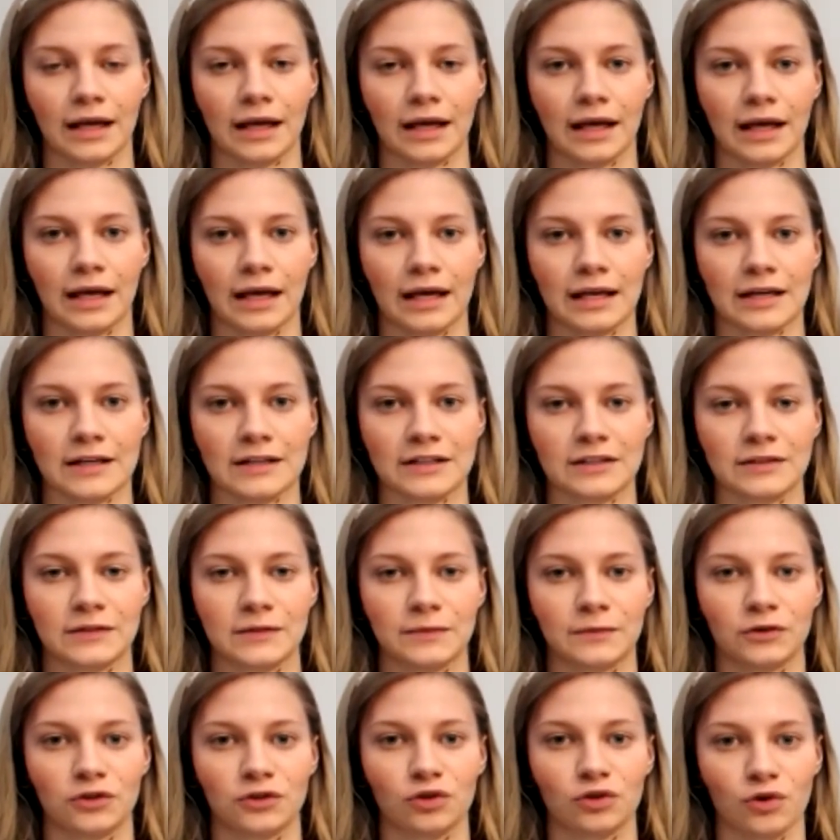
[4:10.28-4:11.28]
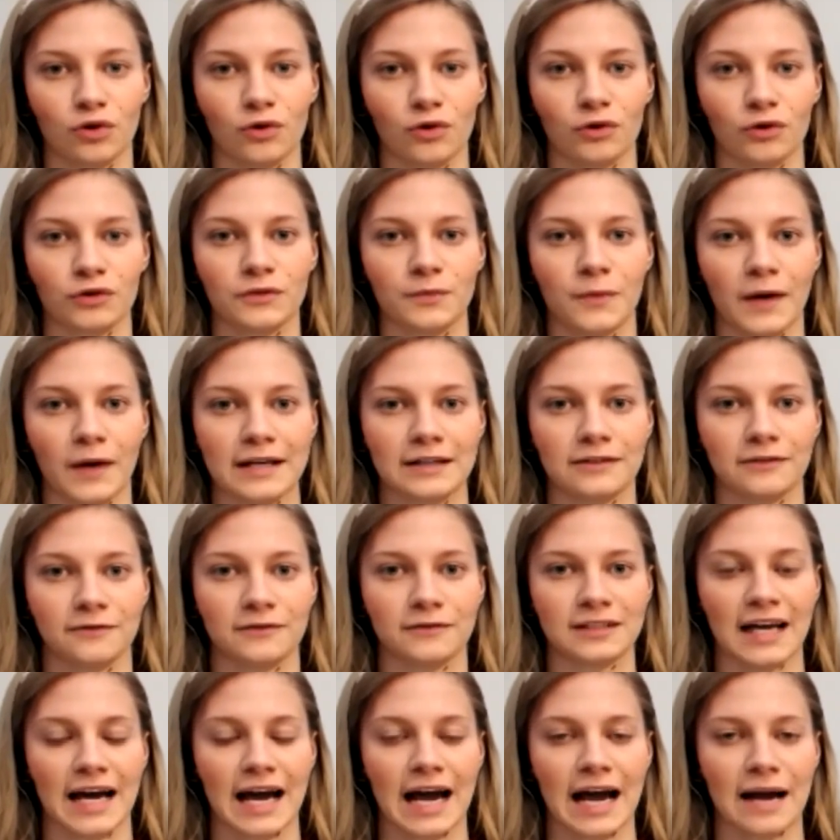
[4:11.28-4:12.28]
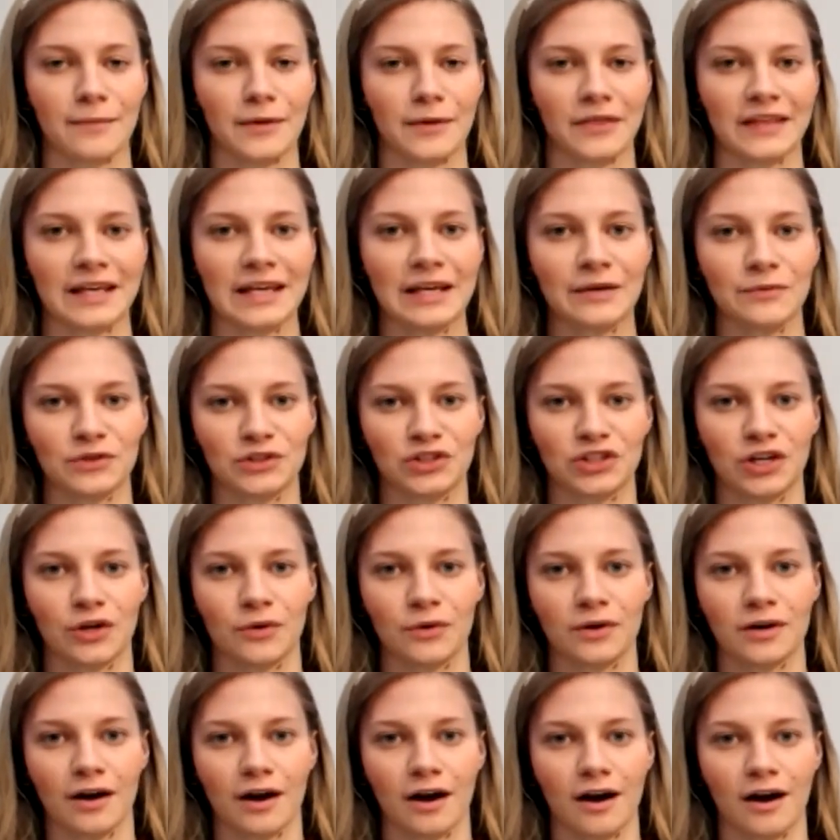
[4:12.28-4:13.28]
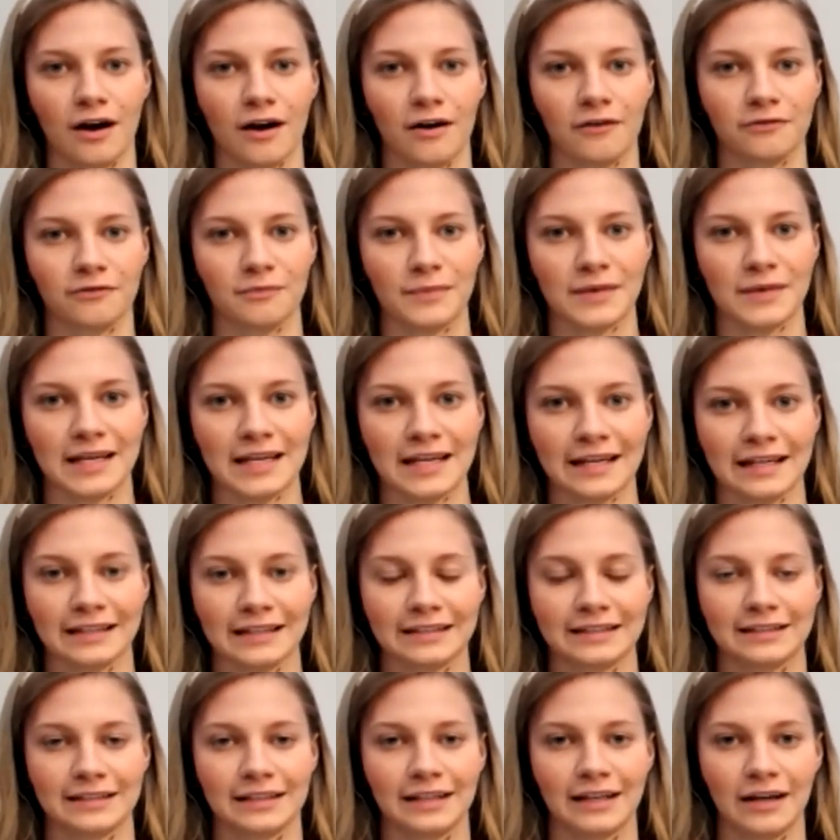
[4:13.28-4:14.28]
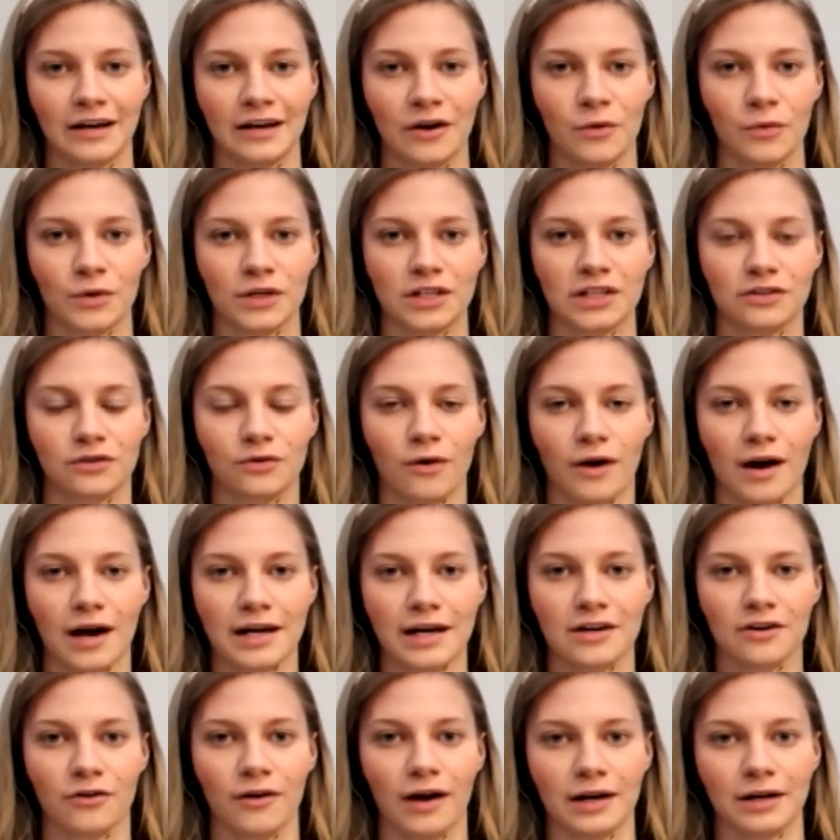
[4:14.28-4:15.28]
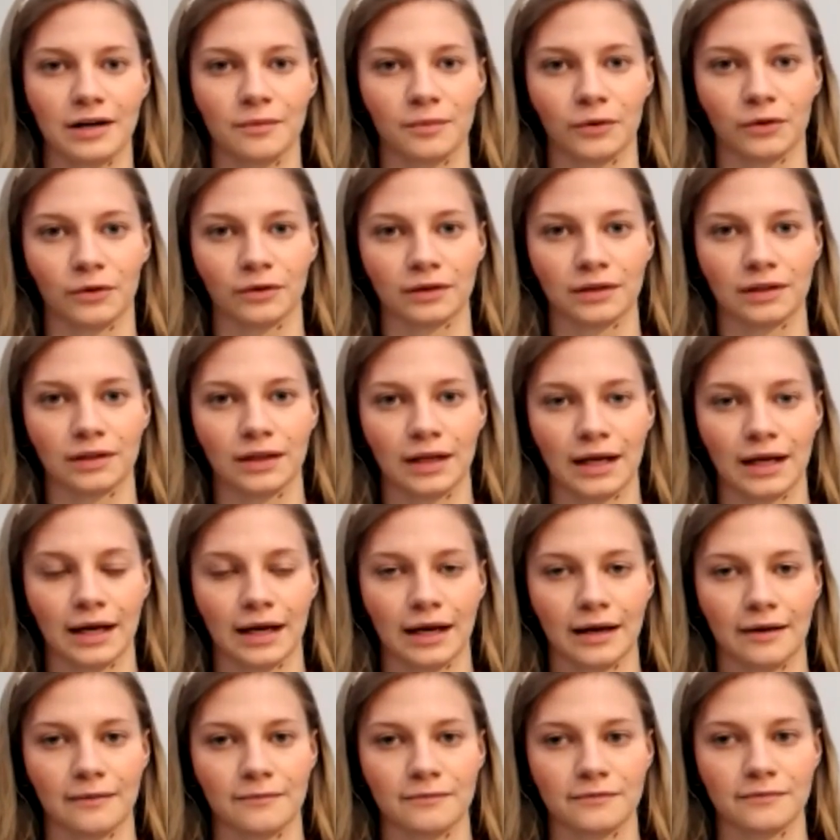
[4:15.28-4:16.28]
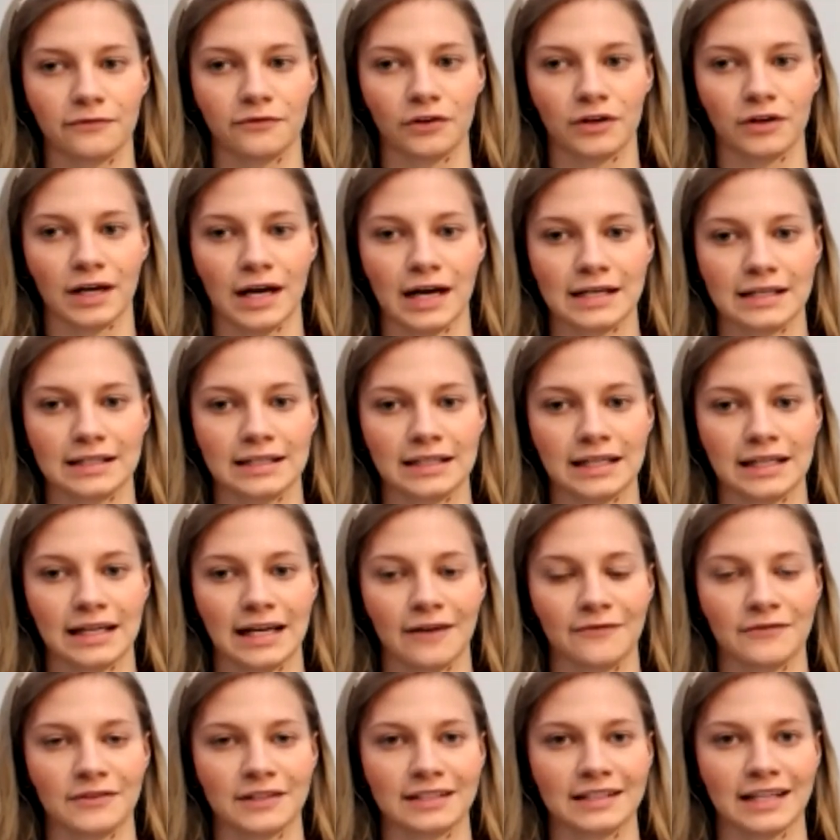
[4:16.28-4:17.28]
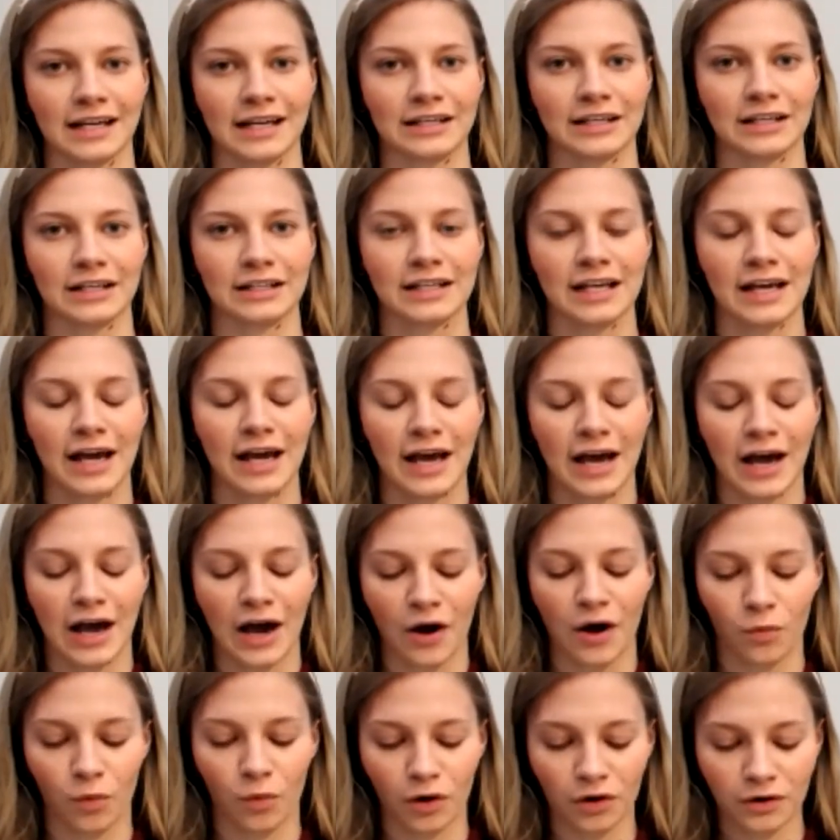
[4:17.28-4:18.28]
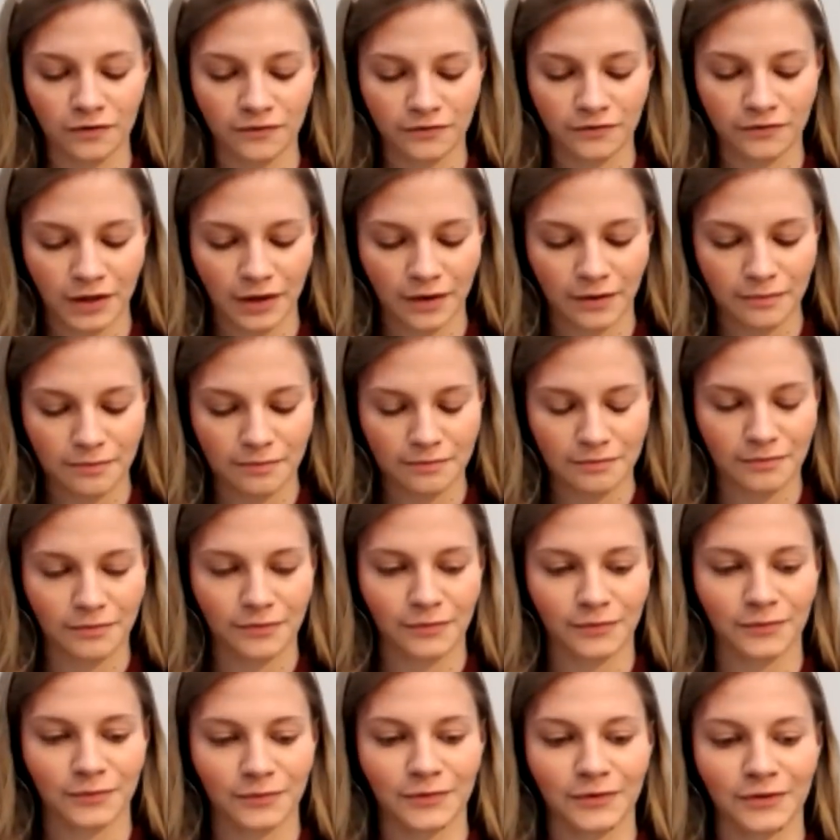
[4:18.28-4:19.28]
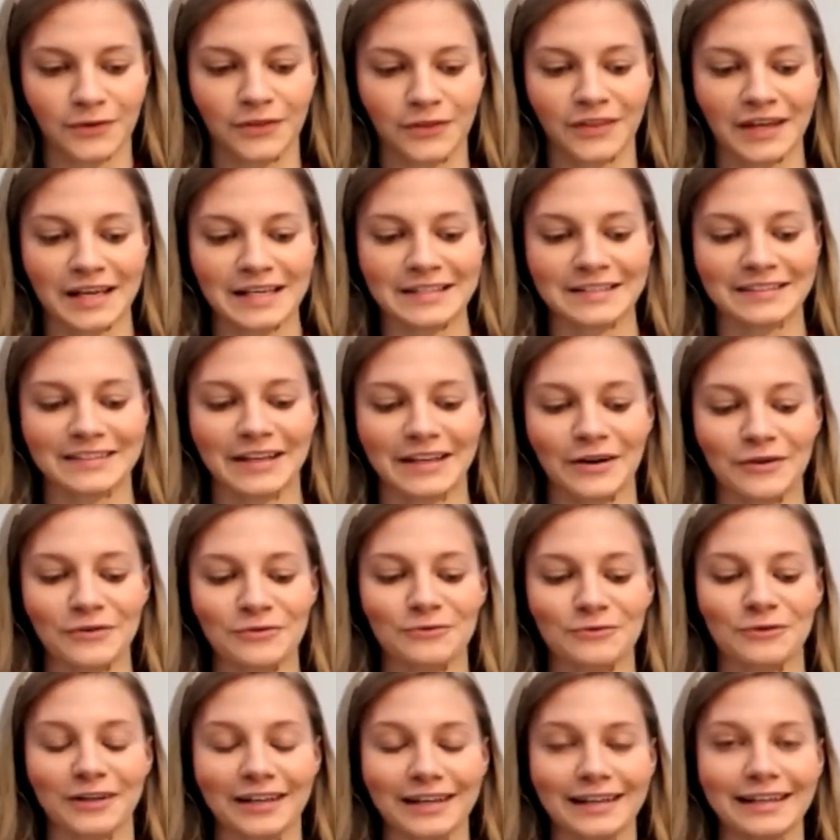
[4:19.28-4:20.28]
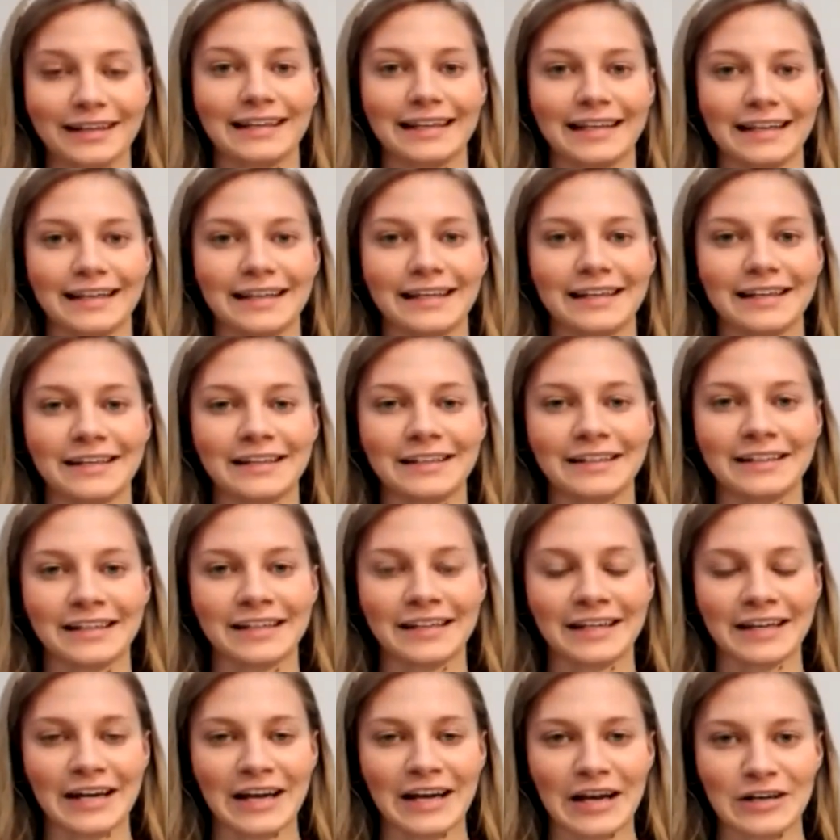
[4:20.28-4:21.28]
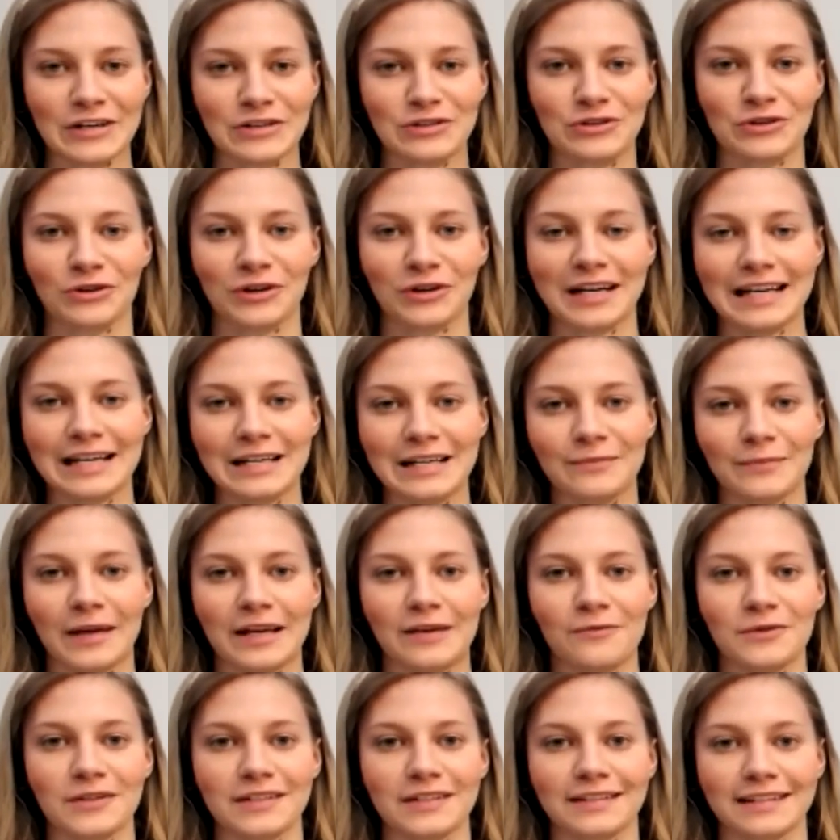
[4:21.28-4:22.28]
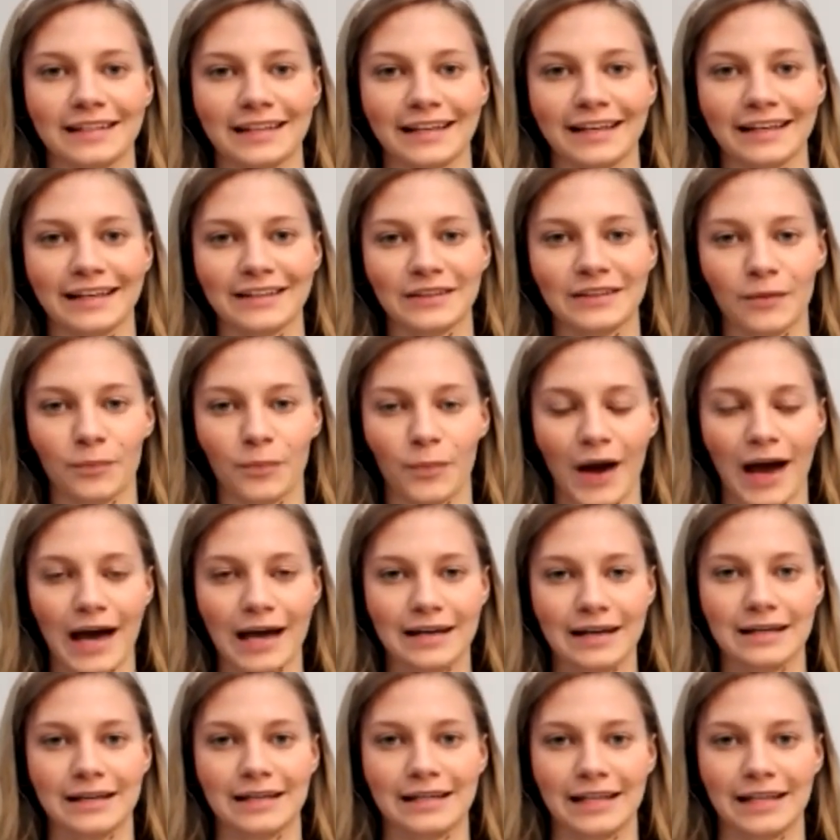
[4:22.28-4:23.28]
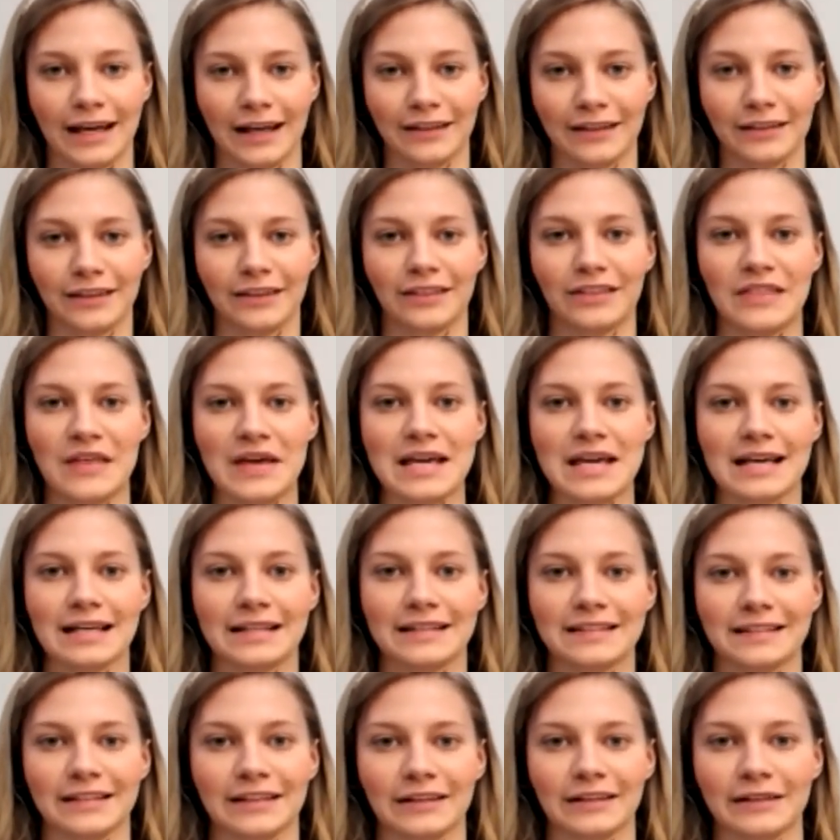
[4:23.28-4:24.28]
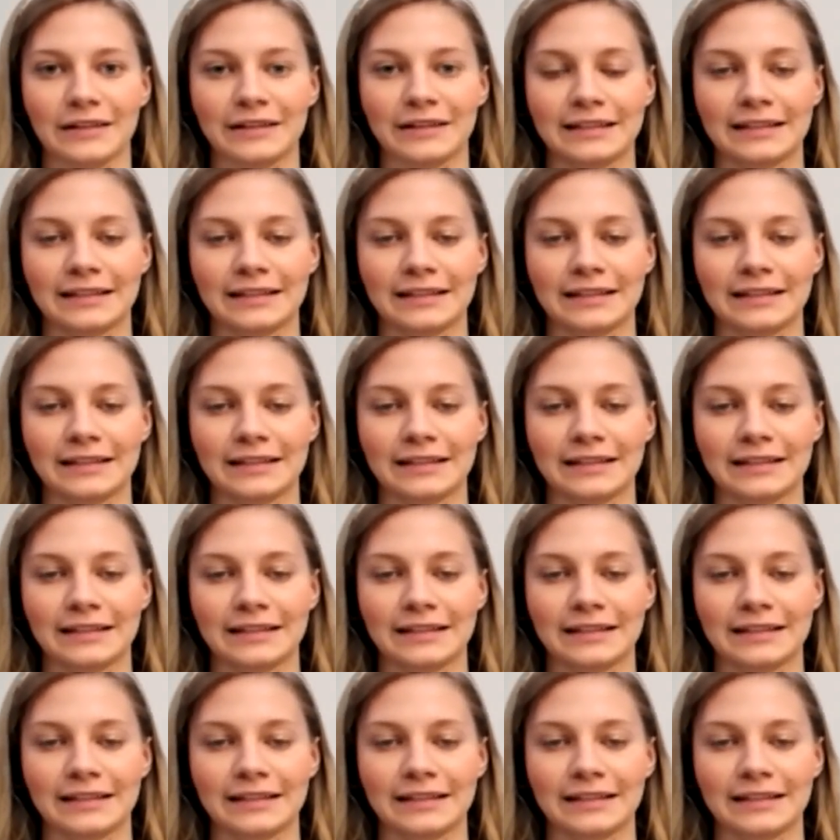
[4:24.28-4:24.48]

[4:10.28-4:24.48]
in a short space of time. I think it was 2.5 minutes, which is quite incredible for 1911 standard. And one of the things that really intrigued me was that the band at the theatre